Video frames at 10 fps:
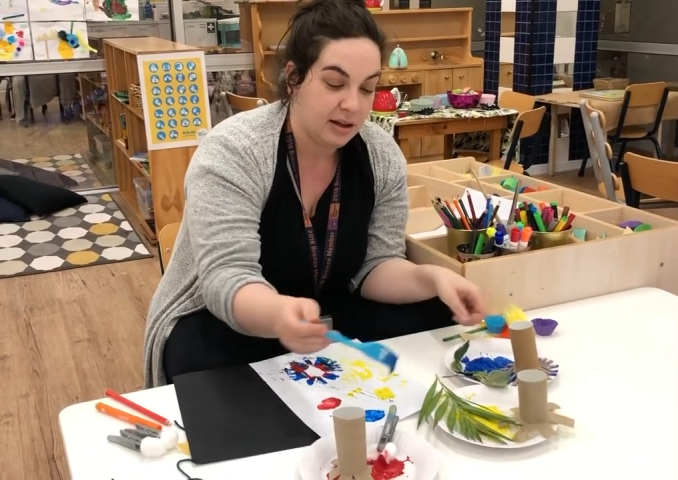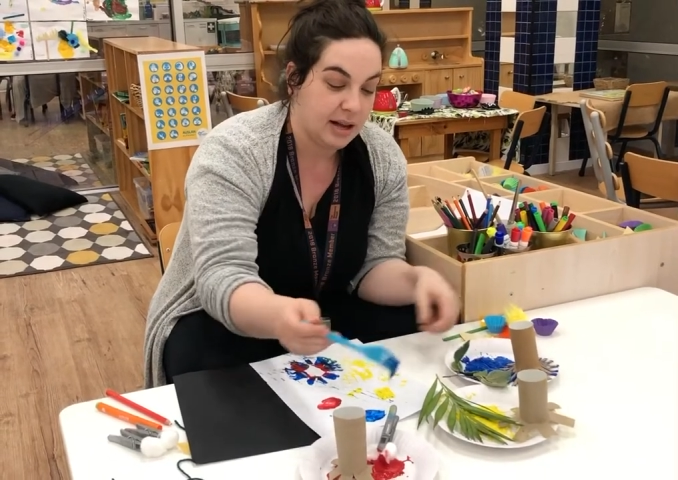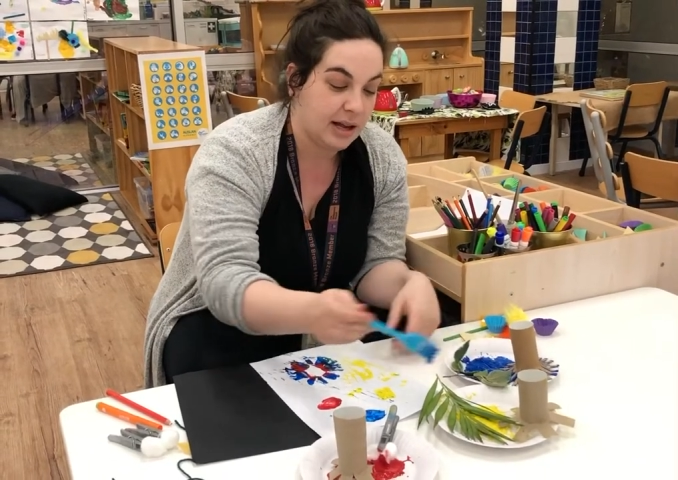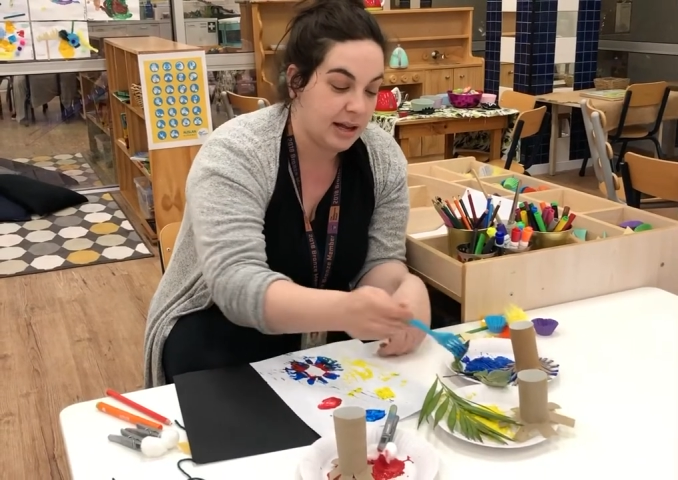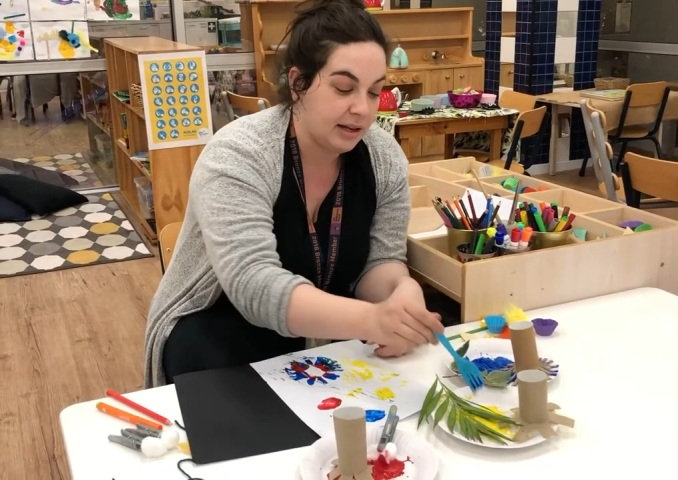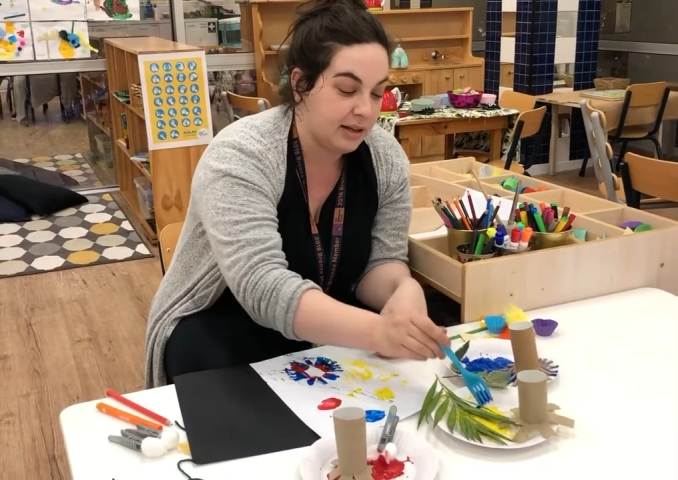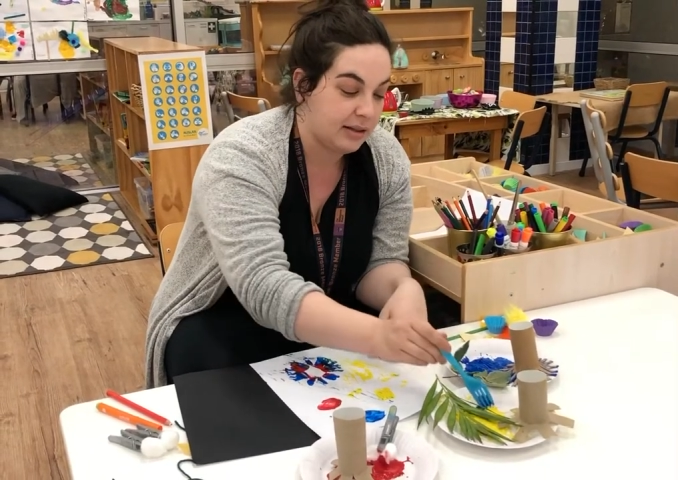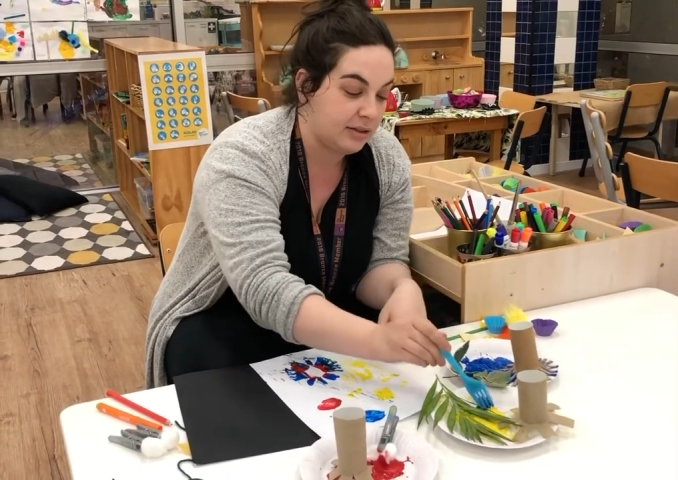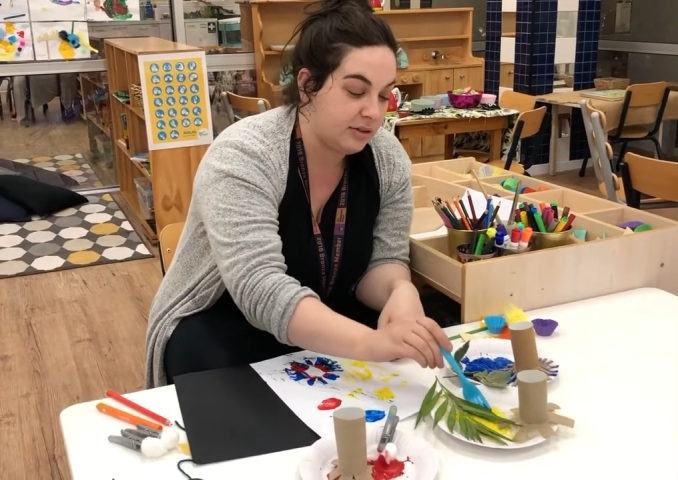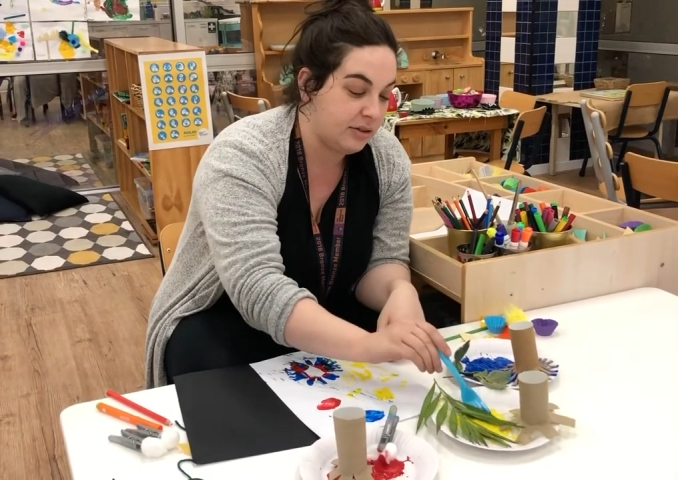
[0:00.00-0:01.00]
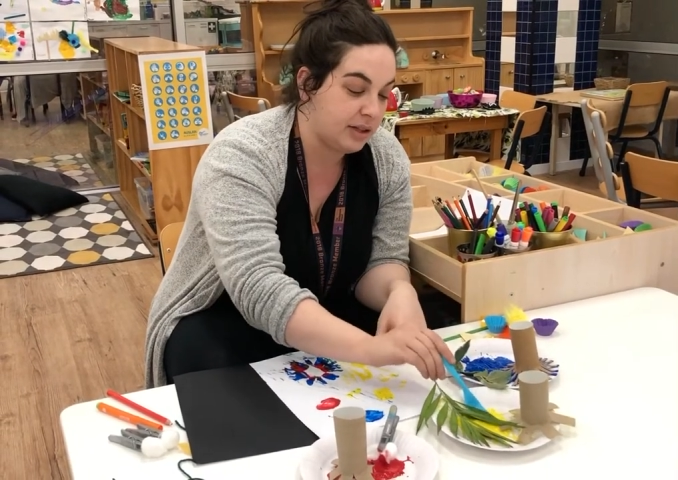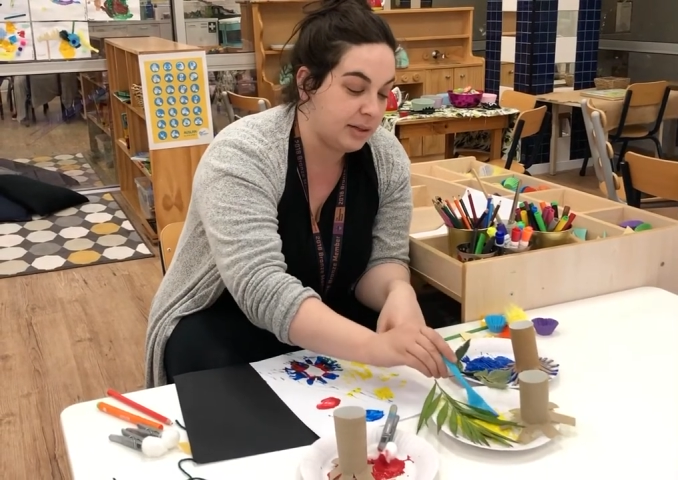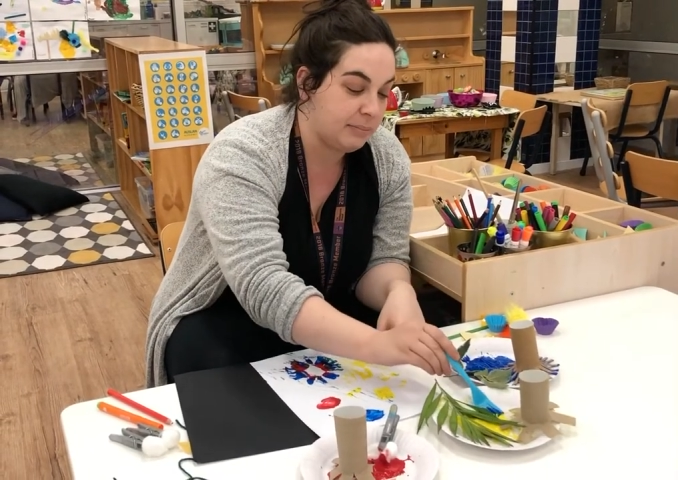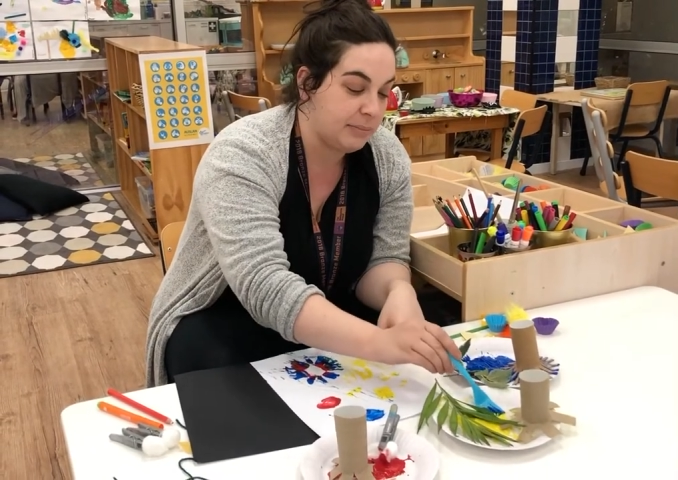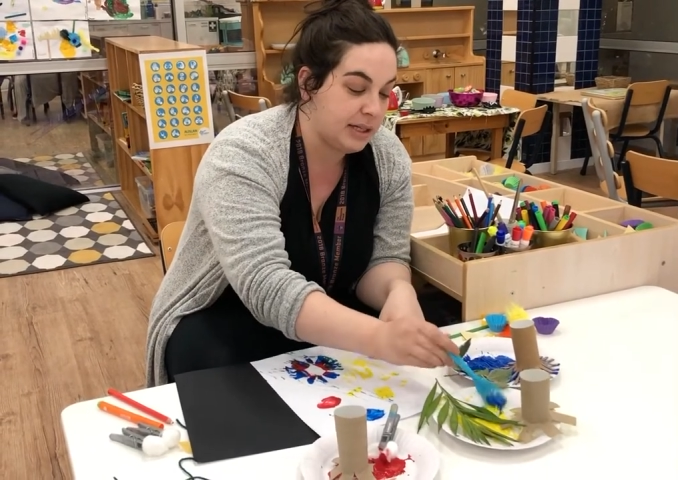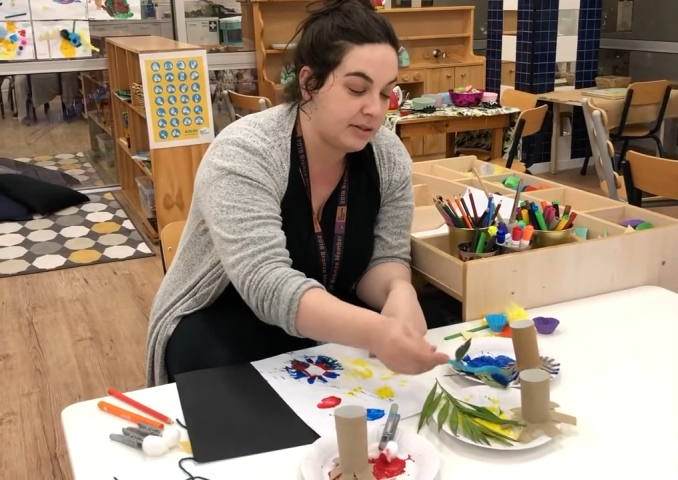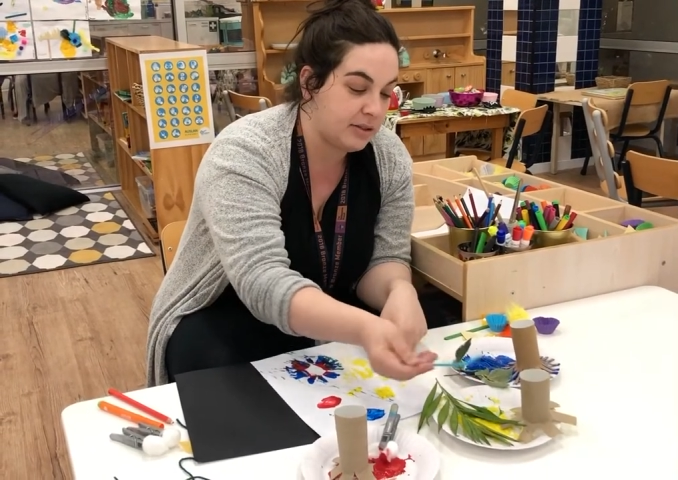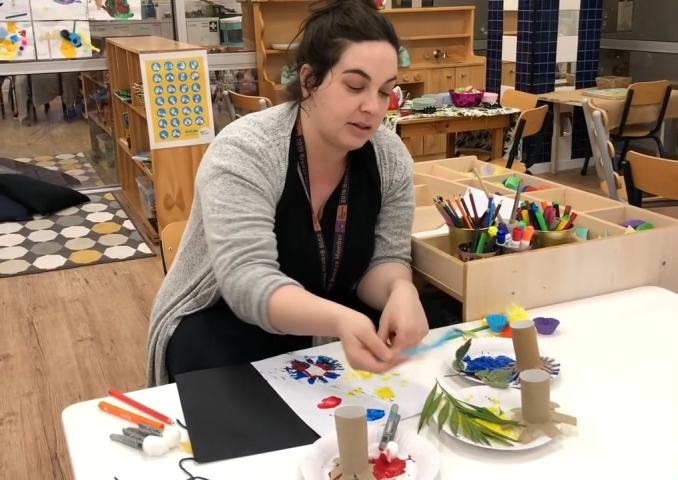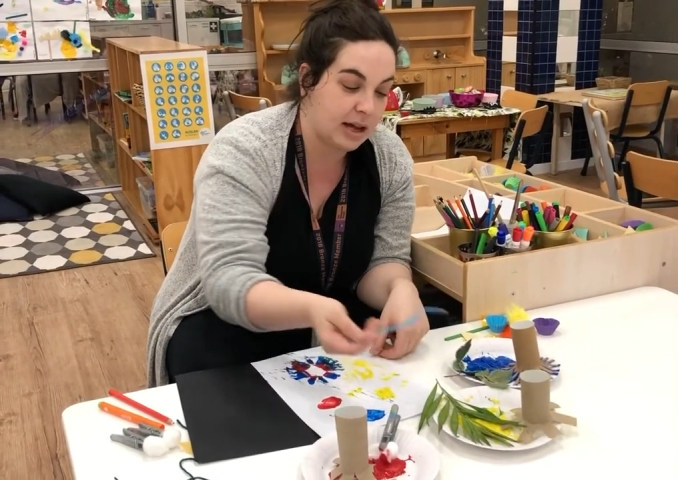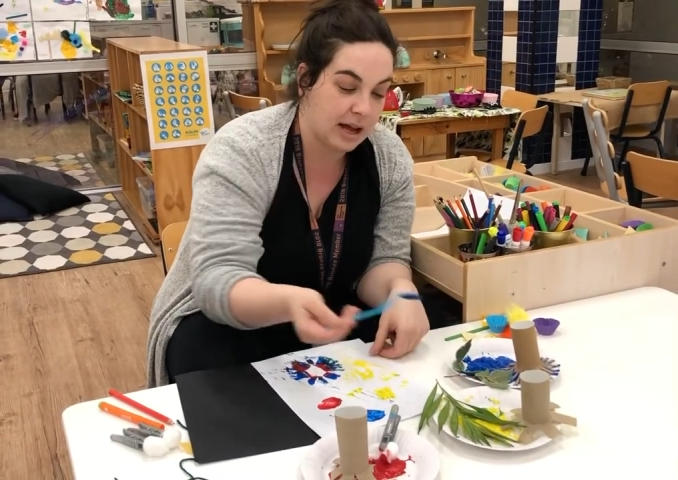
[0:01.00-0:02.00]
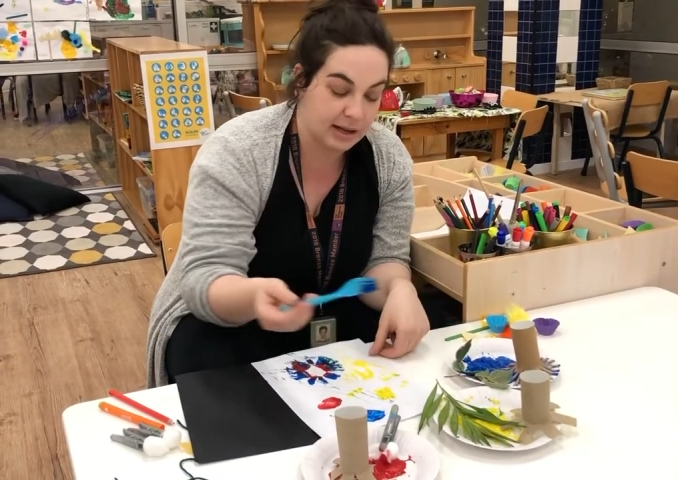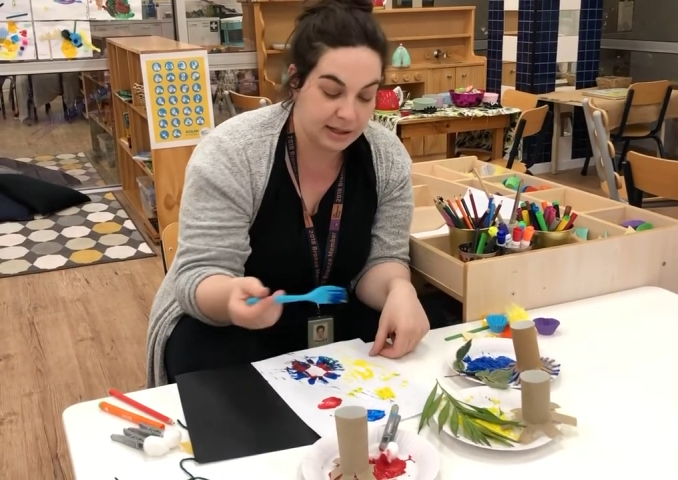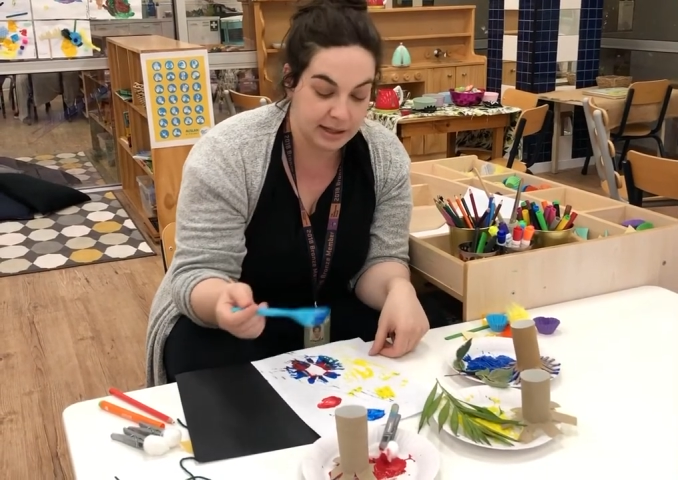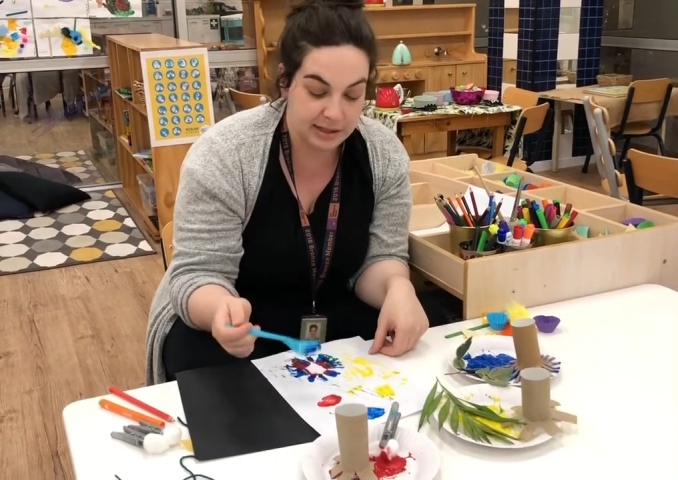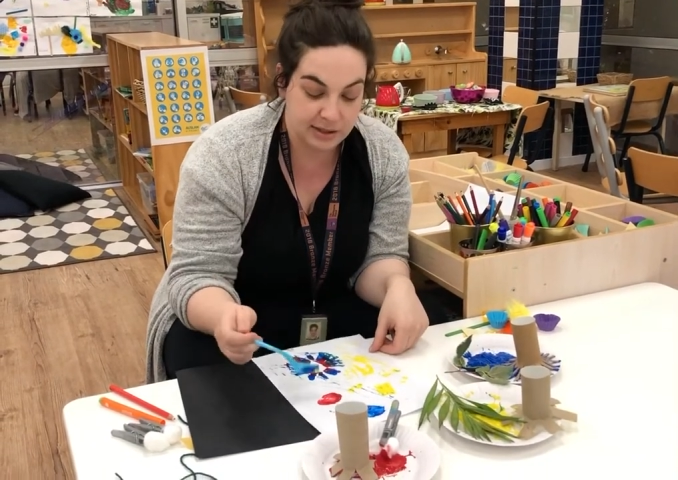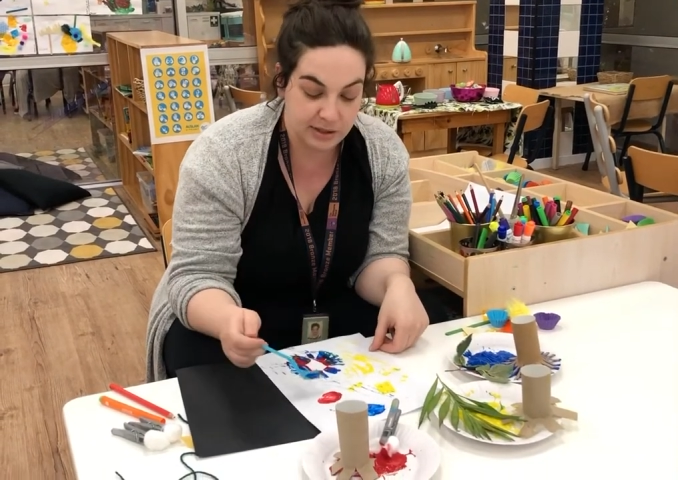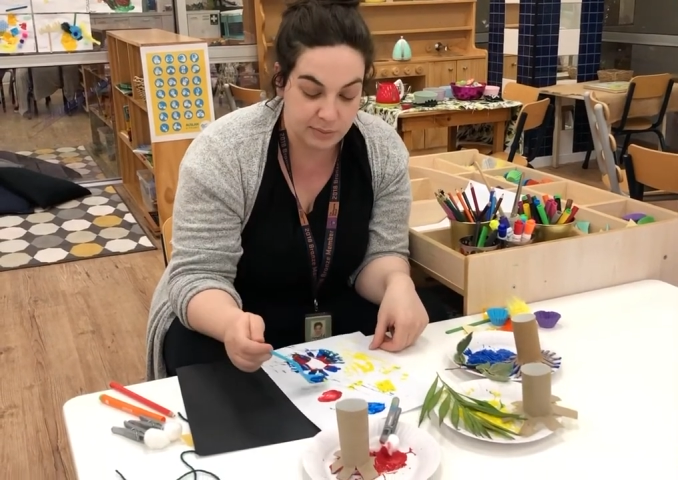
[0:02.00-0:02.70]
And you can mix your colors,